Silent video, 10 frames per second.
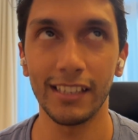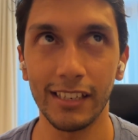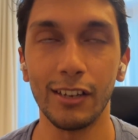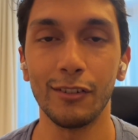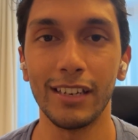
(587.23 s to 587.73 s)

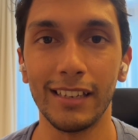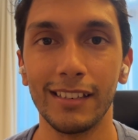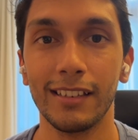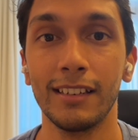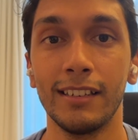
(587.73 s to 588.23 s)
SEO
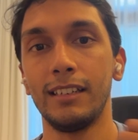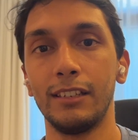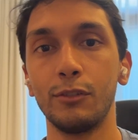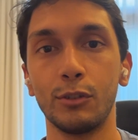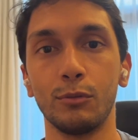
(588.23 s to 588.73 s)
needs.
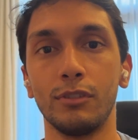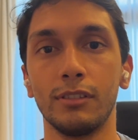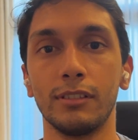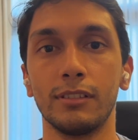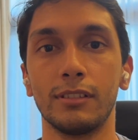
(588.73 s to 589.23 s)
As
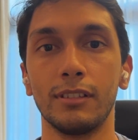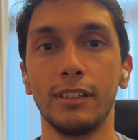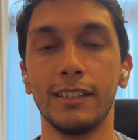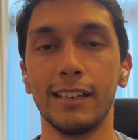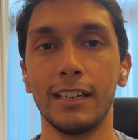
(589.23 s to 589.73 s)
usual,
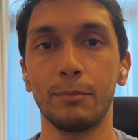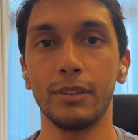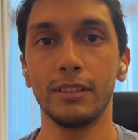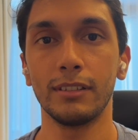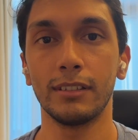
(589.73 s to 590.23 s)
hit that like
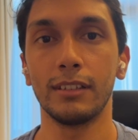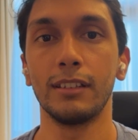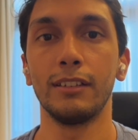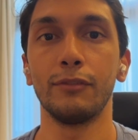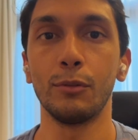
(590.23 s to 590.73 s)
button
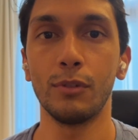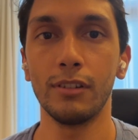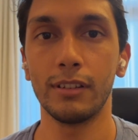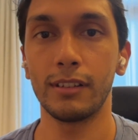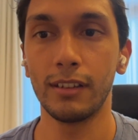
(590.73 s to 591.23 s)
if you
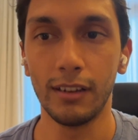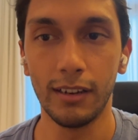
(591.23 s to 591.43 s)
want.